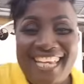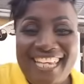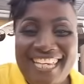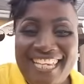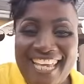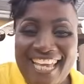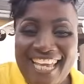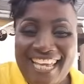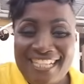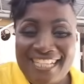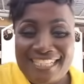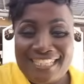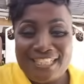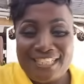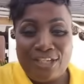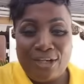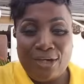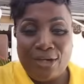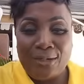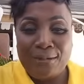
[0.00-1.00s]
Yes,
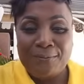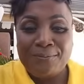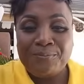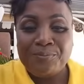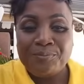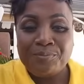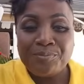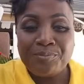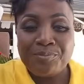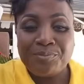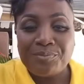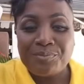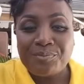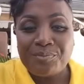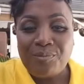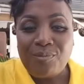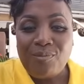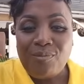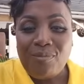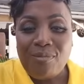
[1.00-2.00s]
so
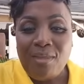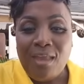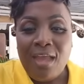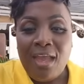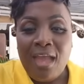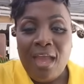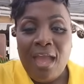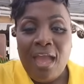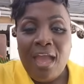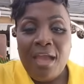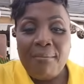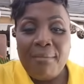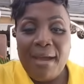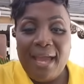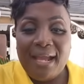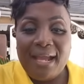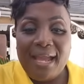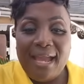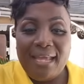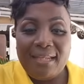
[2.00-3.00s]

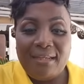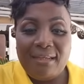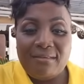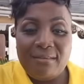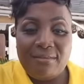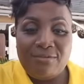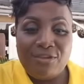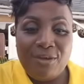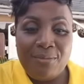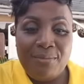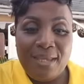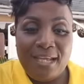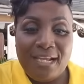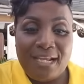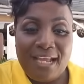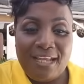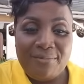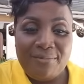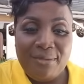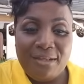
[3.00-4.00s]
my grandniece is
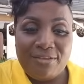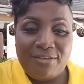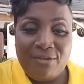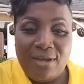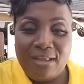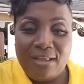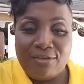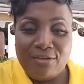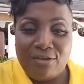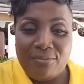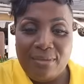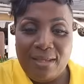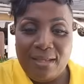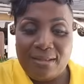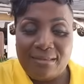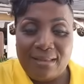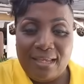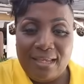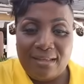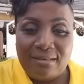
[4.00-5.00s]
Jamaican, mixed grandson,
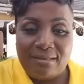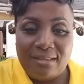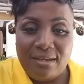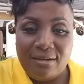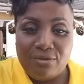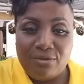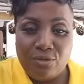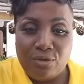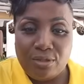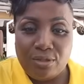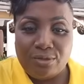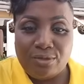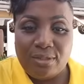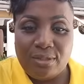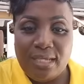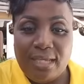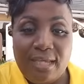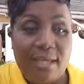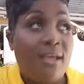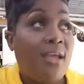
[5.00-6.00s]
makes 8 years old
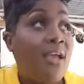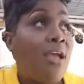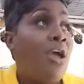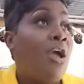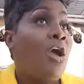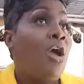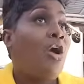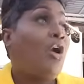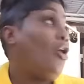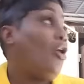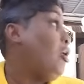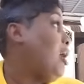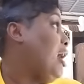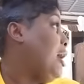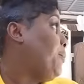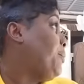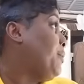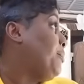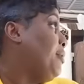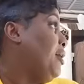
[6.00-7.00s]
today. Mm-hmm. Oh,
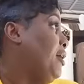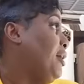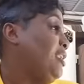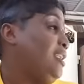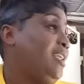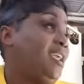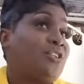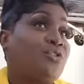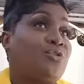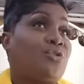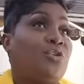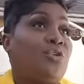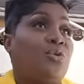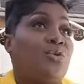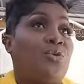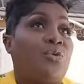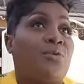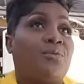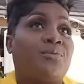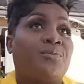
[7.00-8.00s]
happy birthday to
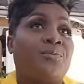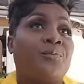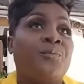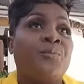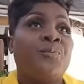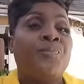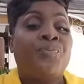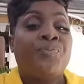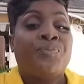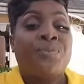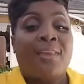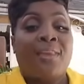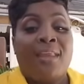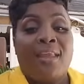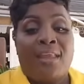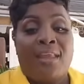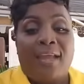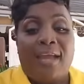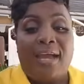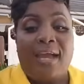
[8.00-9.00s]
you.
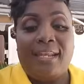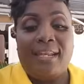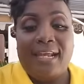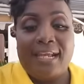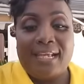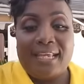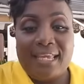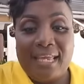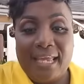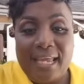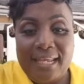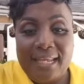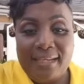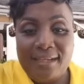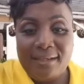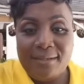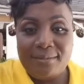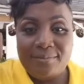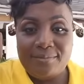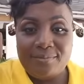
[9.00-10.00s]
And
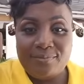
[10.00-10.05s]
again,